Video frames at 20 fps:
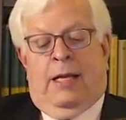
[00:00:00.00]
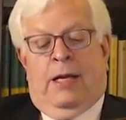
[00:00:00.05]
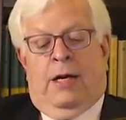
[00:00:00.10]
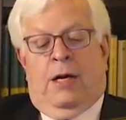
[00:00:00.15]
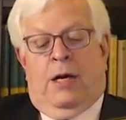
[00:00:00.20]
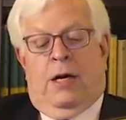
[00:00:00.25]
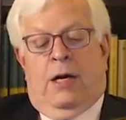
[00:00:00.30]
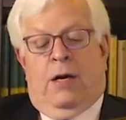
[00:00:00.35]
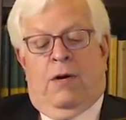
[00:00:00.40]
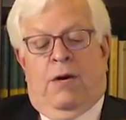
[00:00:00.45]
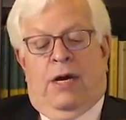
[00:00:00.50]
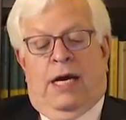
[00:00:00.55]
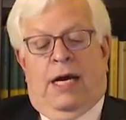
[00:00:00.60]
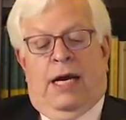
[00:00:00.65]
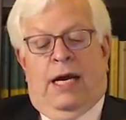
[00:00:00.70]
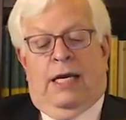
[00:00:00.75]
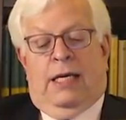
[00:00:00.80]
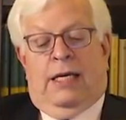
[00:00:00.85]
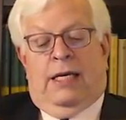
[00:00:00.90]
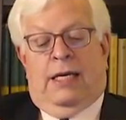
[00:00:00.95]
All
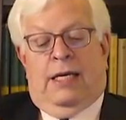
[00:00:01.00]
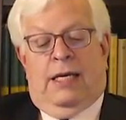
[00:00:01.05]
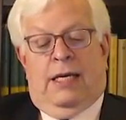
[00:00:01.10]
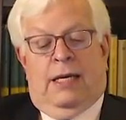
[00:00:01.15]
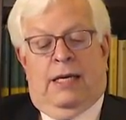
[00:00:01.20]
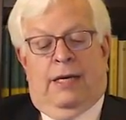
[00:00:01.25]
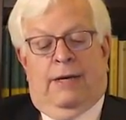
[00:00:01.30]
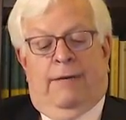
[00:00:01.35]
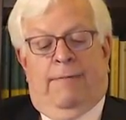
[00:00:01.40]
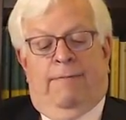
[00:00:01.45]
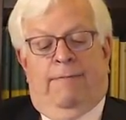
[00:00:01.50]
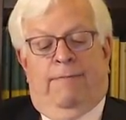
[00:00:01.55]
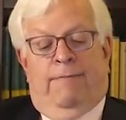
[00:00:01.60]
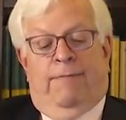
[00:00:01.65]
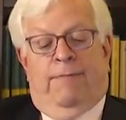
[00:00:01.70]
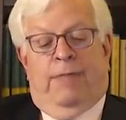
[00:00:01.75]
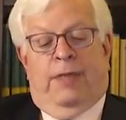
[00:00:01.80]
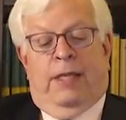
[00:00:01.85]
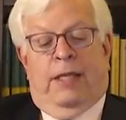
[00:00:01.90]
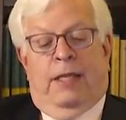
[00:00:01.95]
right.
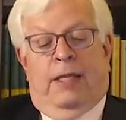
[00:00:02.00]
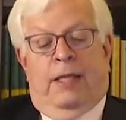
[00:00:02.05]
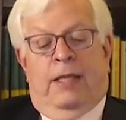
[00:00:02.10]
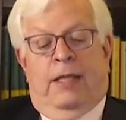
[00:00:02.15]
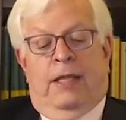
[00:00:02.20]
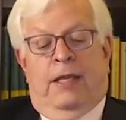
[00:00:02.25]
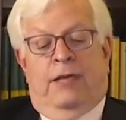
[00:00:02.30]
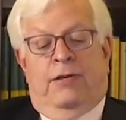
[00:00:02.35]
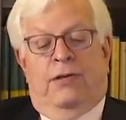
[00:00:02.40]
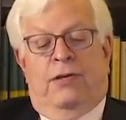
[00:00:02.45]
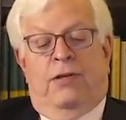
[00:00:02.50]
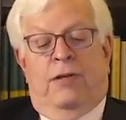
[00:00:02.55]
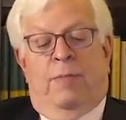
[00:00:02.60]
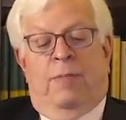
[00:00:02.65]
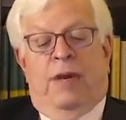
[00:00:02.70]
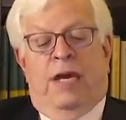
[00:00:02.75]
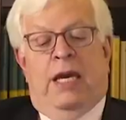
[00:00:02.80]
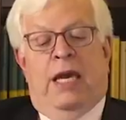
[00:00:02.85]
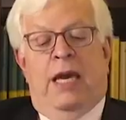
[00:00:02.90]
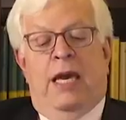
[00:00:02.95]
This is a
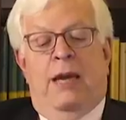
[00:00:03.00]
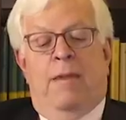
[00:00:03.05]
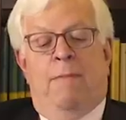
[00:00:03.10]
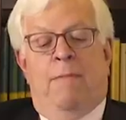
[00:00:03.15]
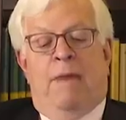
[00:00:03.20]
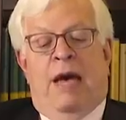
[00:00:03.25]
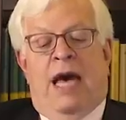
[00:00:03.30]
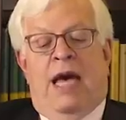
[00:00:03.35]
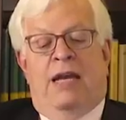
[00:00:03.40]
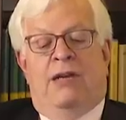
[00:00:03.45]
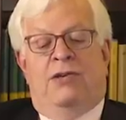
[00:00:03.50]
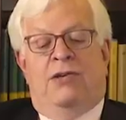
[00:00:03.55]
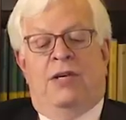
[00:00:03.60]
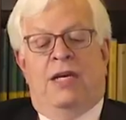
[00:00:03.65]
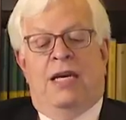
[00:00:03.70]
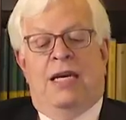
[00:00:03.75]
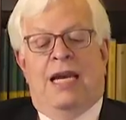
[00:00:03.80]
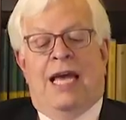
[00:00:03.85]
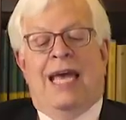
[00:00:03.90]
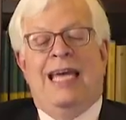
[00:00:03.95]
biggie.
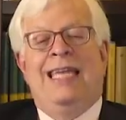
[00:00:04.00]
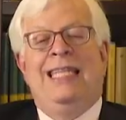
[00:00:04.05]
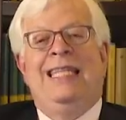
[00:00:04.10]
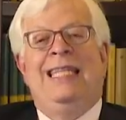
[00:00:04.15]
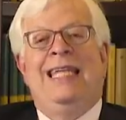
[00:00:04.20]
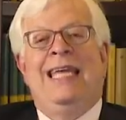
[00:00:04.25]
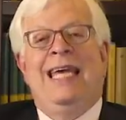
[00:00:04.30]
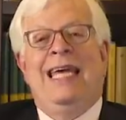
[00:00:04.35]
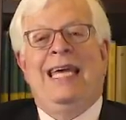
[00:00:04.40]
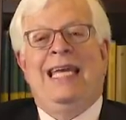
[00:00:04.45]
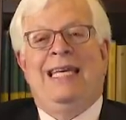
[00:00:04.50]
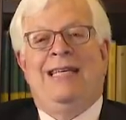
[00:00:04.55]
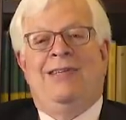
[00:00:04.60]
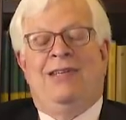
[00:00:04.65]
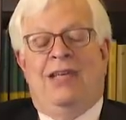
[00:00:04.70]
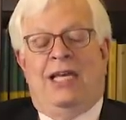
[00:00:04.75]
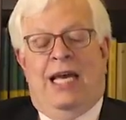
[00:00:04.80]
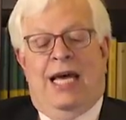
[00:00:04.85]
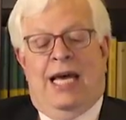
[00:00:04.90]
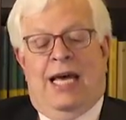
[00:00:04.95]
Madison, 19,
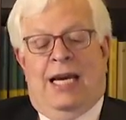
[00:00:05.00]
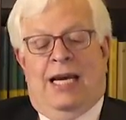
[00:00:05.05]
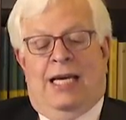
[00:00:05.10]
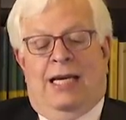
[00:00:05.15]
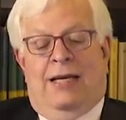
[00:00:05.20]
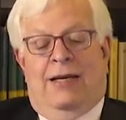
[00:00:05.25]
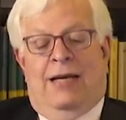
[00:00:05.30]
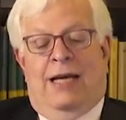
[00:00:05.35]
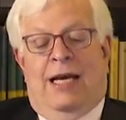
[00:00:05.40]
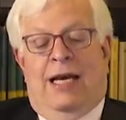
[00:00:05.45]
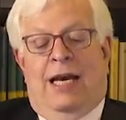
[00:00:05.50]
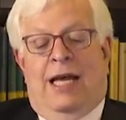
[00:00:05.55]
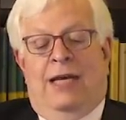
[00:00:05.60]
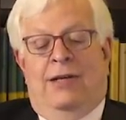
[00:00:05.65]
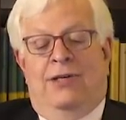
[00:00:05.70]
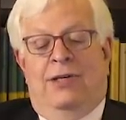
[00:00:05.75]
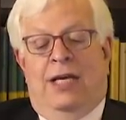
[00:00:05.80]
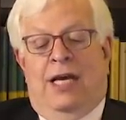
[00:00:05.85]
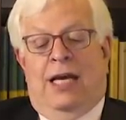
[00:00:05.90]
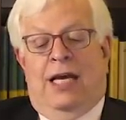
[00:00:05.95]
Seattle. I
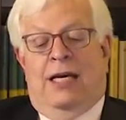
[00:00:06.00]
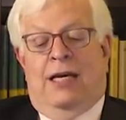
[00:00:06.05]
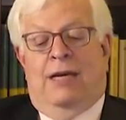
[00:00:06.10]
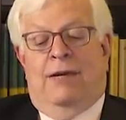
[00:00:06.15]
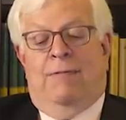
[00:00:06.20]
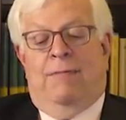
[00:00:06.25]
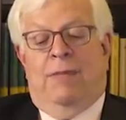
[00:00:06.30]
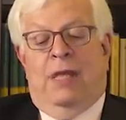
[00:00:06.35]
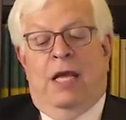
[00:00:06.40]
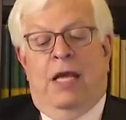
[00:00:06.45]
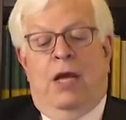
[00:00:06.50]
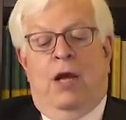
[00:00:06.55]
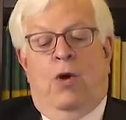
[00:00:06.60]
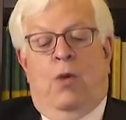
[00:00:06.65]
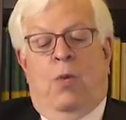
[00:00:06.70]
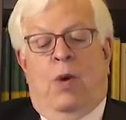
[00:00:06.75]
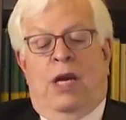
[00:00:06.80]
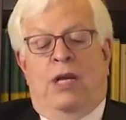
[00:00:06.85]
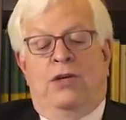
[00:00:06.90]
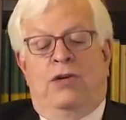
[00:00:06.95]
like Seattle.
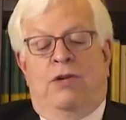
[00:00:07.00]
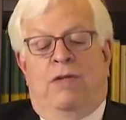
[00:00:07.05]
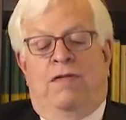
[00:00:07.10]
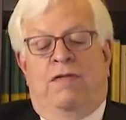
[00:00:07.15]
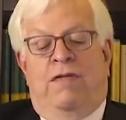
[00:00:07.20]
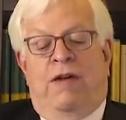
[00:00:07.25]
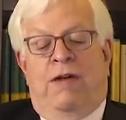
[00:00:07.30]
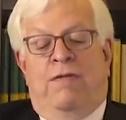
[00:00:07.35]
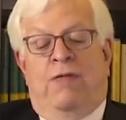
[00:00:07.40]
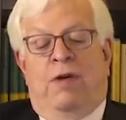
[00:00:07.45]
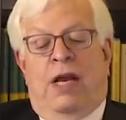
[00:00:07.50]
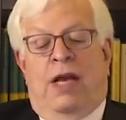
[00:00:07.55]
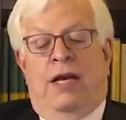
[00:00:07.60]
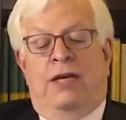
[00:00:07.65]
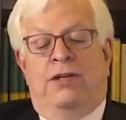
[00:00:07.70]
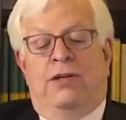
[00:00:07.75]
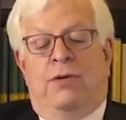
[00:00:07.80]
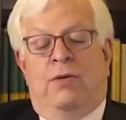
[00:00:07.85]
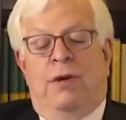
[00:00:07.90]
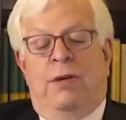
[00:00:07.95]
What is your favorite
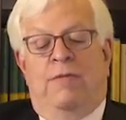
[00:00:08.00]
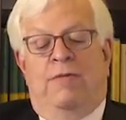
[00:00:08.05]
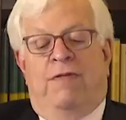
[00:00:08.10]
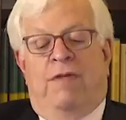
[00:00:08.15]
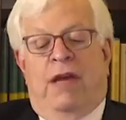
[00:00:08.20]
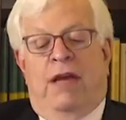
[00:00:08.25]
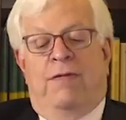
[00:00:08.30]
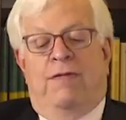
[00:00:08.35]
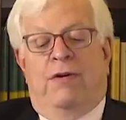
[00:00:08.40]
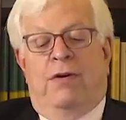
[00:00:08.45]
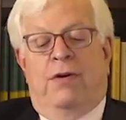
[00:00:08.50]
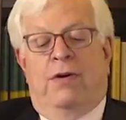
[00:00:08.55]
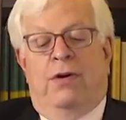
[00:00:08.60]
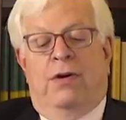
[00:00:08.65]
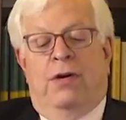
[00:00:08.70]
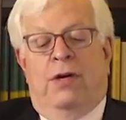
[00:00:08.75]
ice cream flavor?